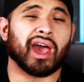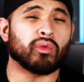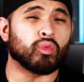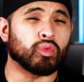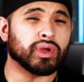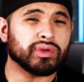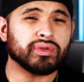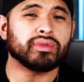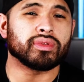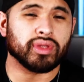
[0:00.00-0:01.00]
I
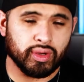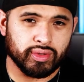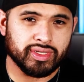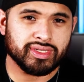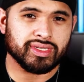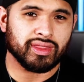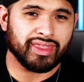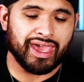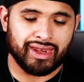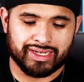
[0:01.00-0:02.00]
will notice
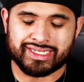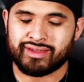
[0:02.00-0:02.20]
that